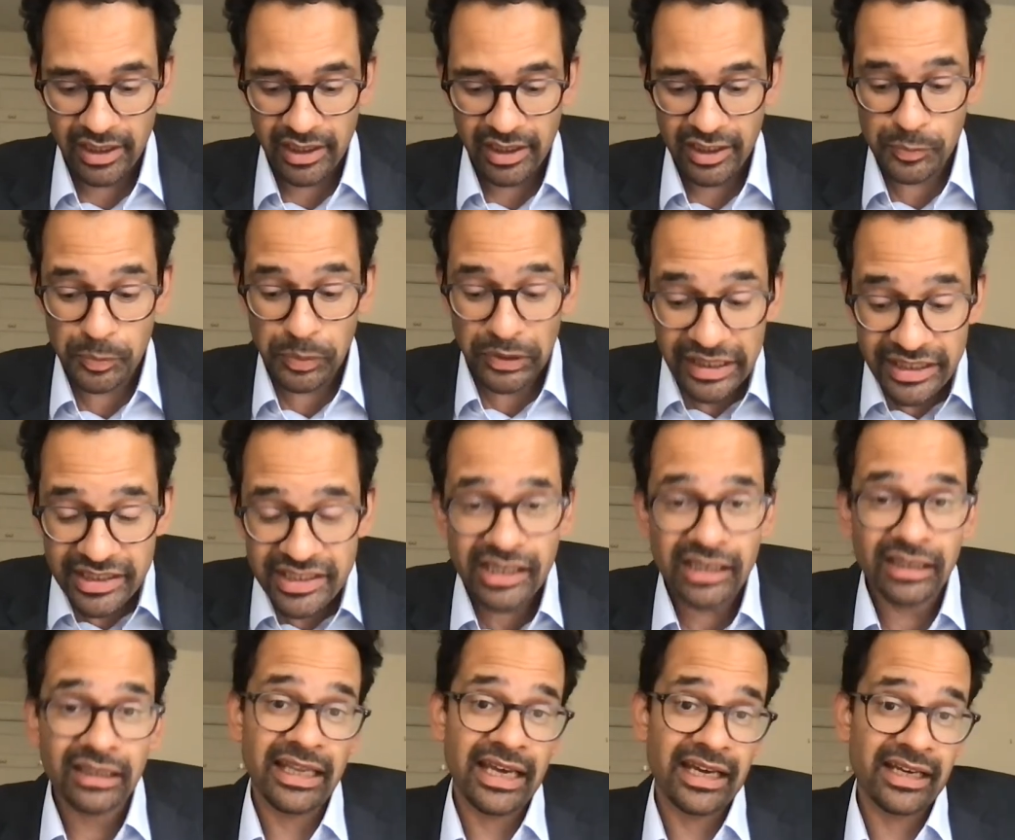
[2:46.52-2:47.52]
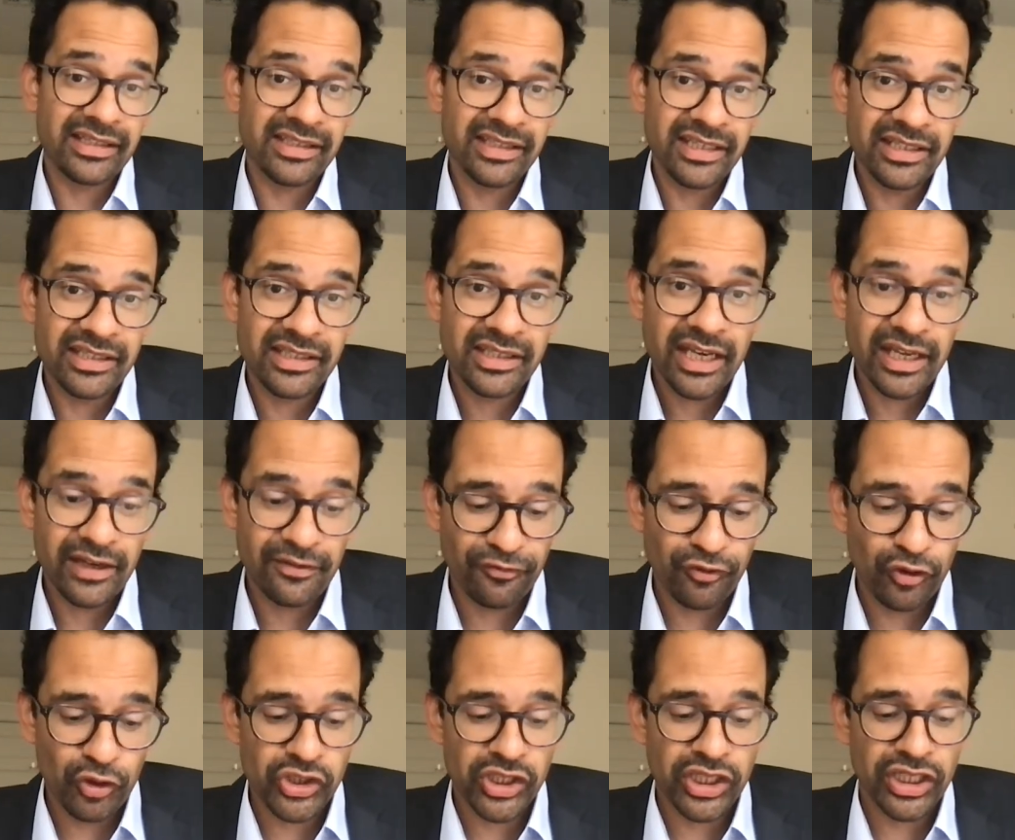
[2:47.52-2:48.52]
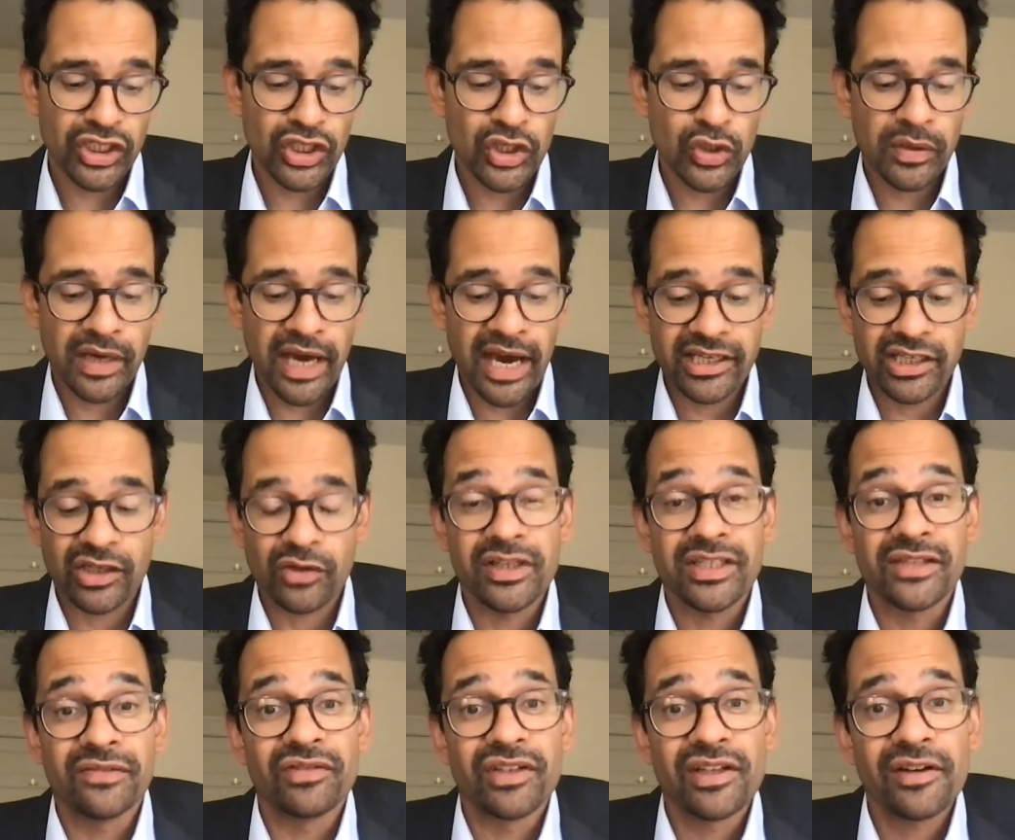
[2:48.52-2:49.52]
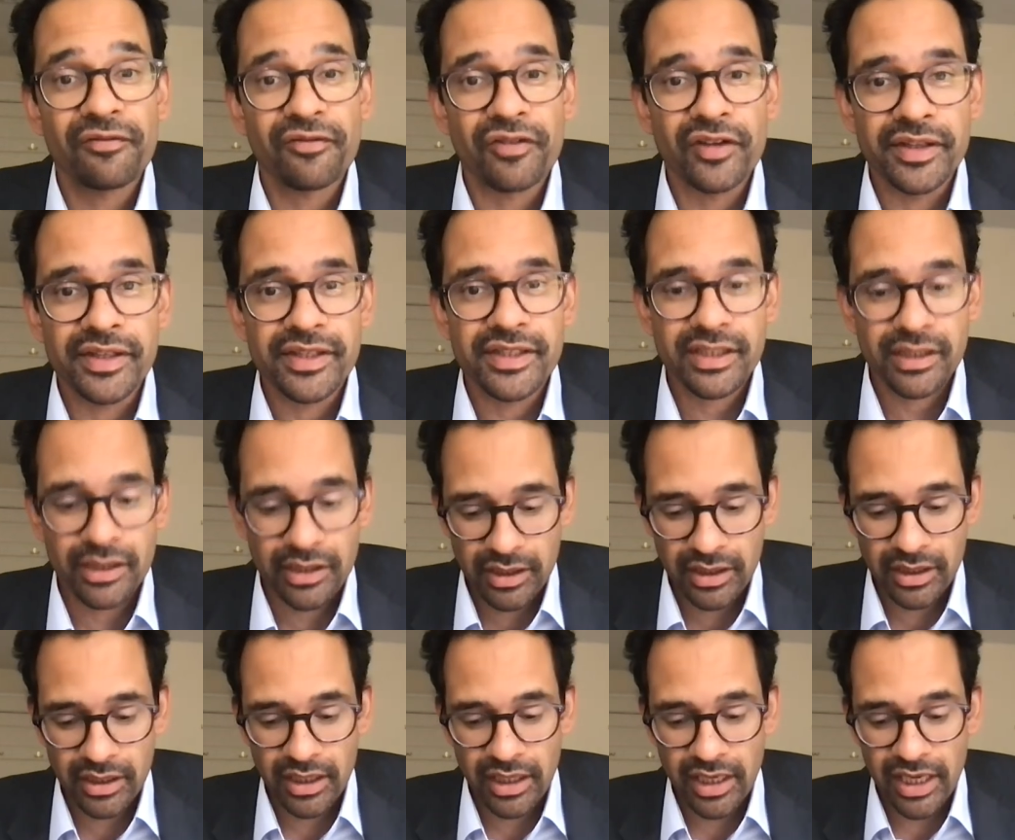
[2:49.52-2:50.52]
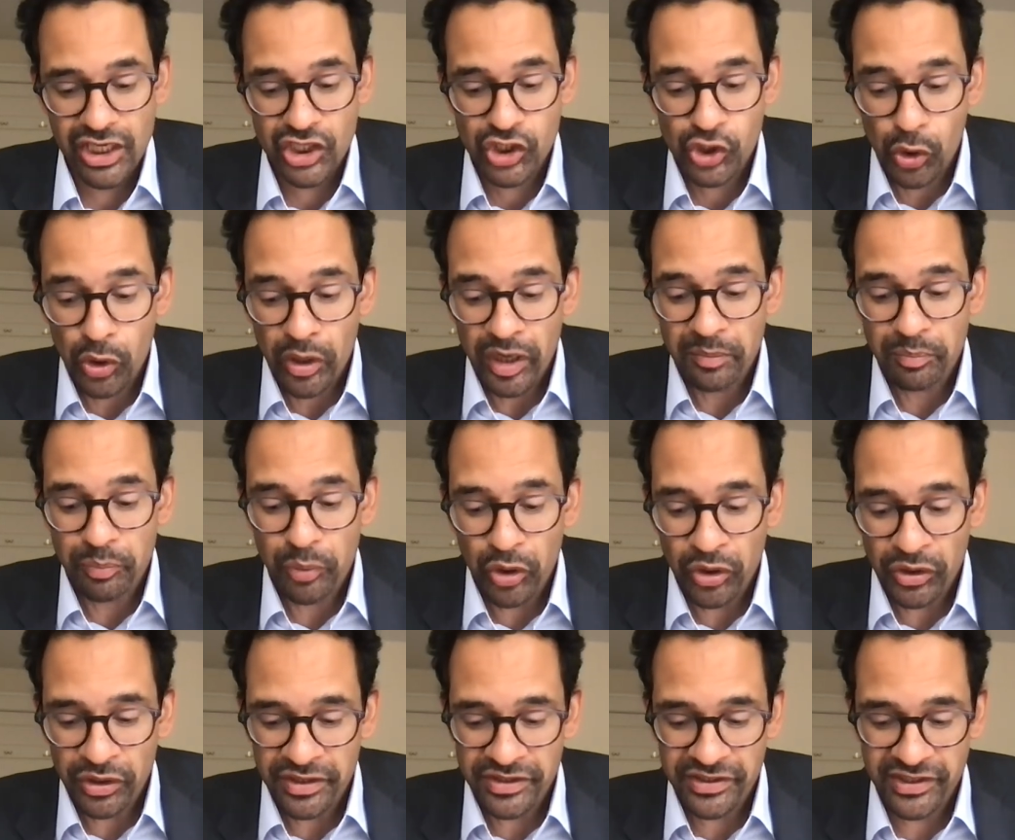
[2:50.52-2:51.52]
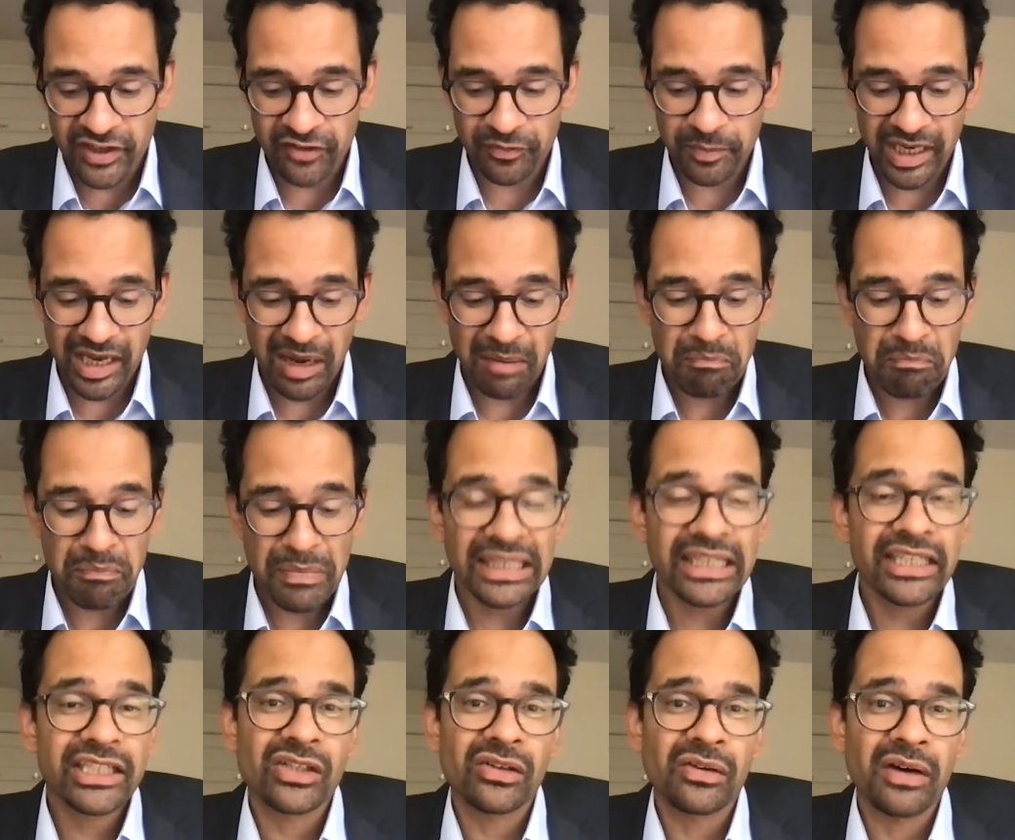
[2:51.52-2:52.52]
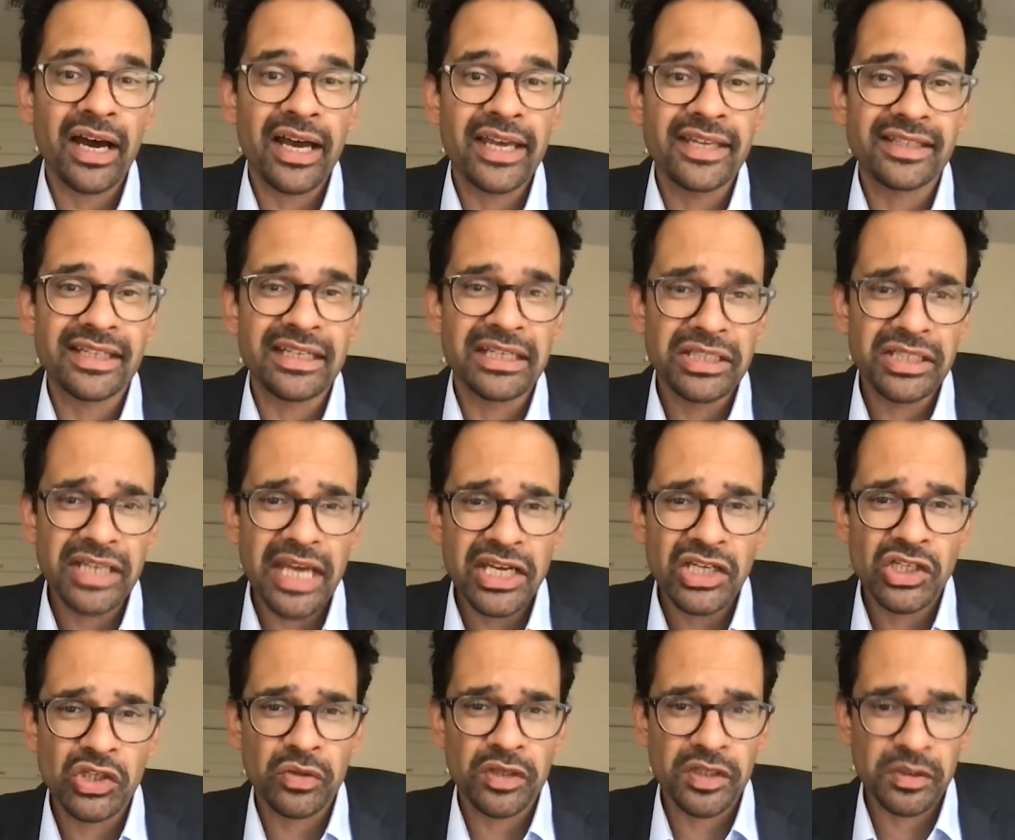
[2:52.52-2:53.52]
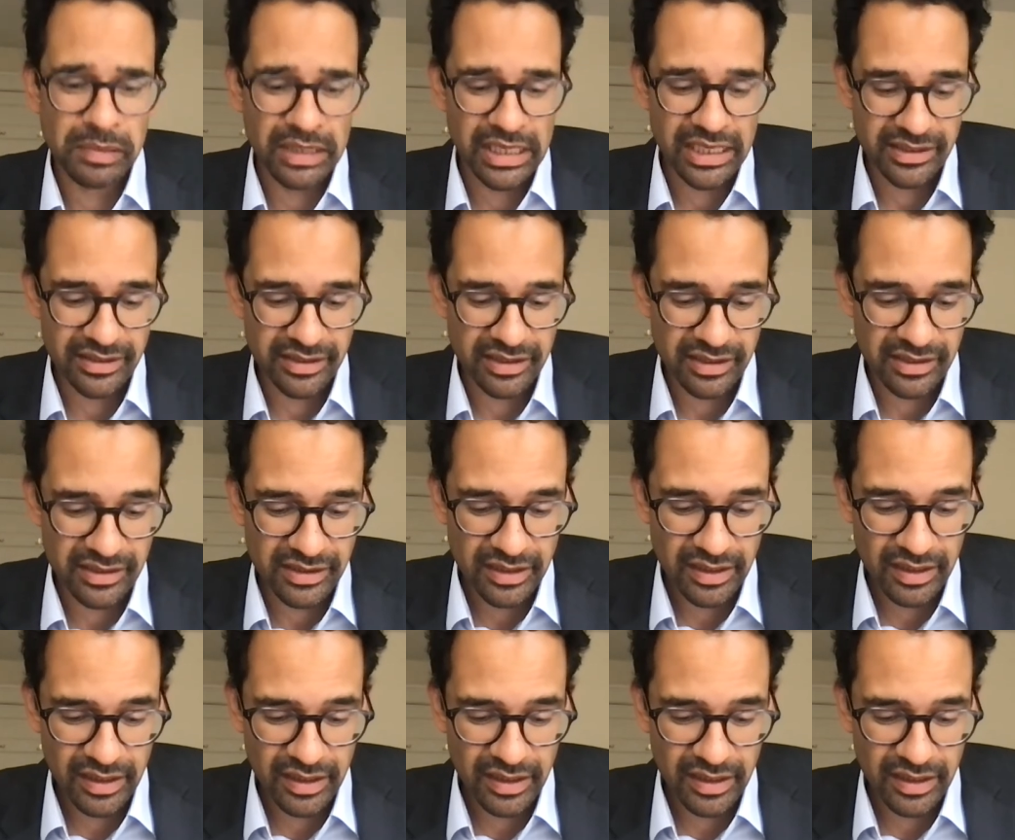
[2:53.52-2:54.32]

its political legacies in forging new categories of difference, in drawing borders that have become militarized and dangerous places.